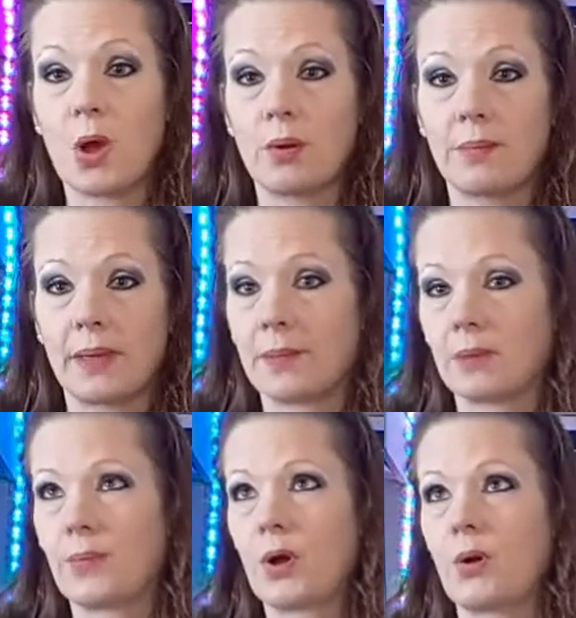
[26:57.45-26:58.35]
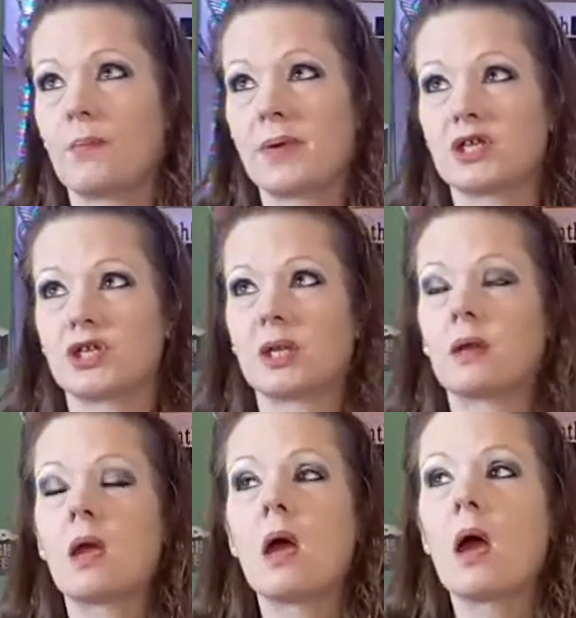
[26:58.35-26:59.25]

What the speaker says: prohibition.